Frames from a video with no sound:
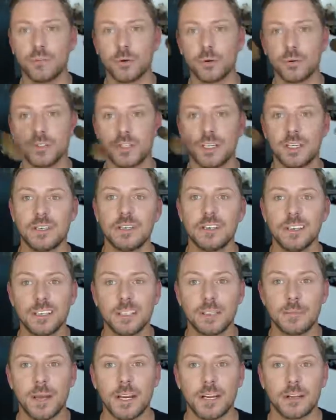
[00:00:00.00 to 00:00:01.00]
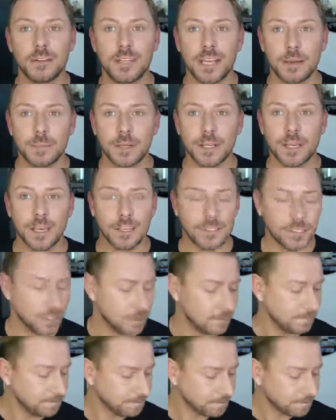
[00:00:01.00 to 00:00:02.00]
14, depending on the
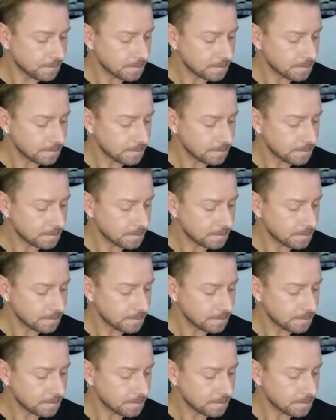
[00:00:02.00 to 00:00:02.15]
application.